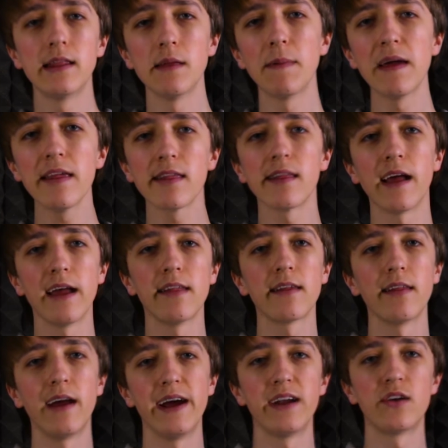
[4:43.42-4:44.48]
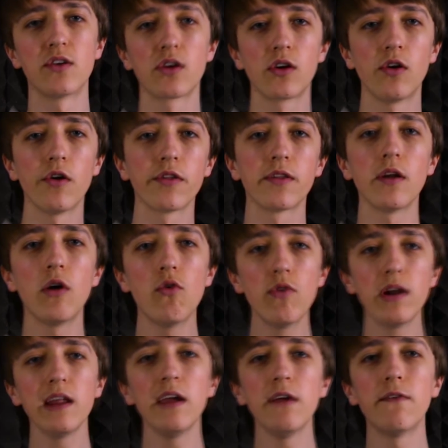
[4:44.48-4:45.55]
The baseline slider costs
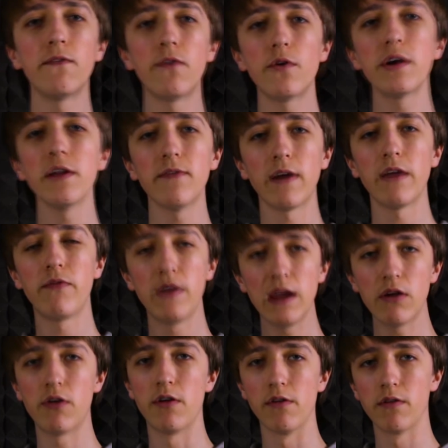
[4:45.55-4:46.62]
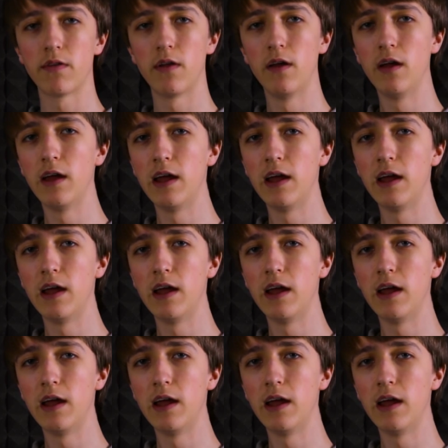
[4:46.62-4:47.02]
only 45 euros.